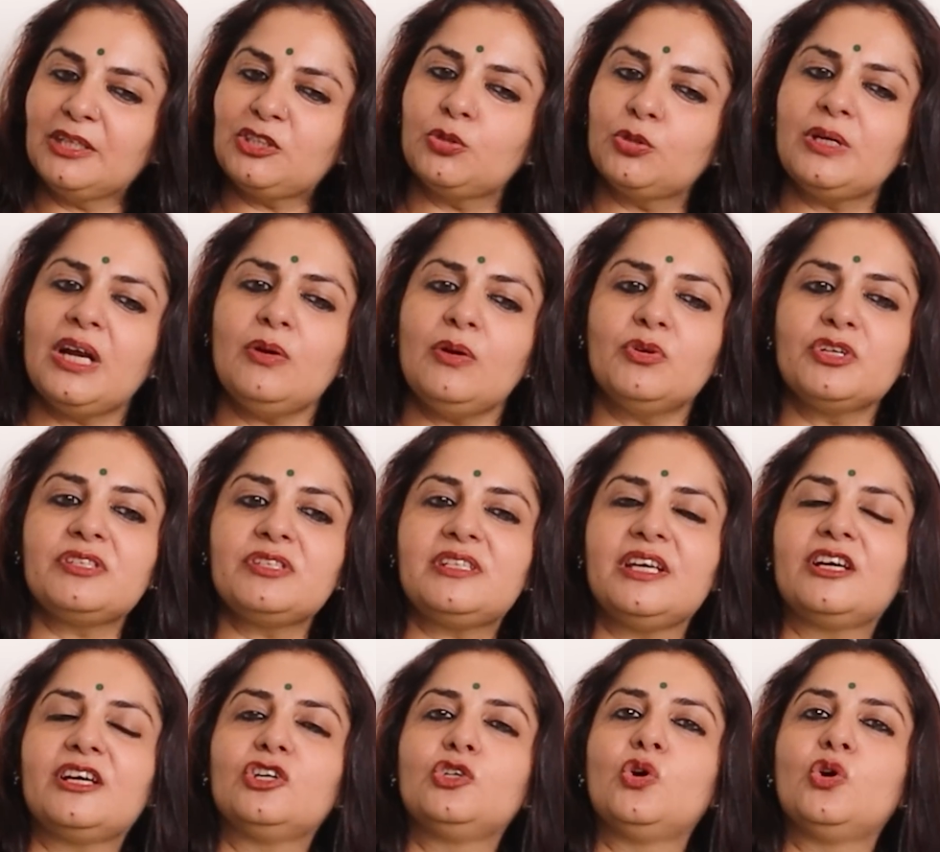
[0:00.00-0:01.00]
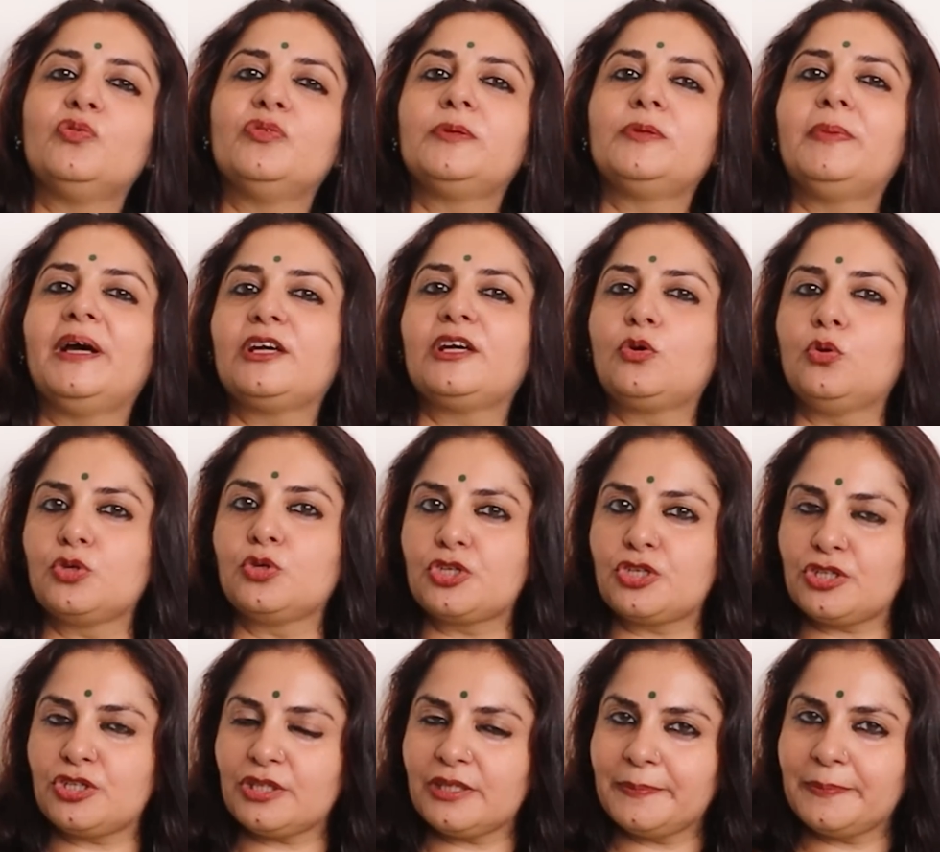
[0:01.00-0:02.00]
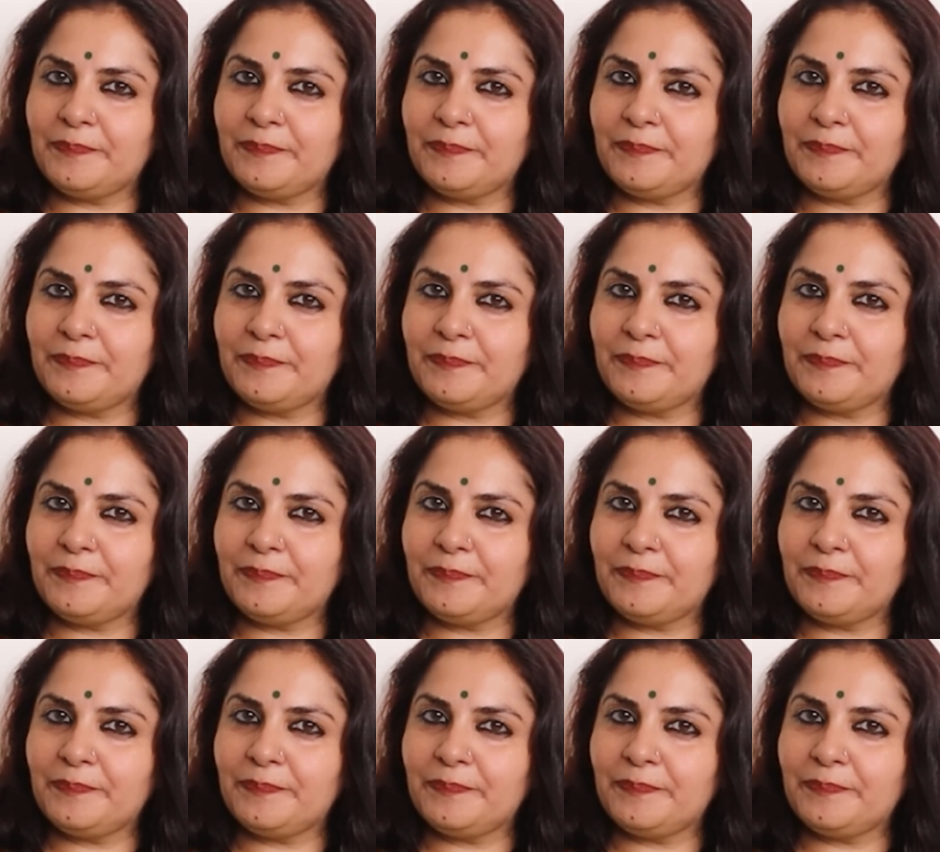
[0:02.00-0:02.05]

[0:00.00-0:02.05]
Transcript: Mathura was taken over by Kush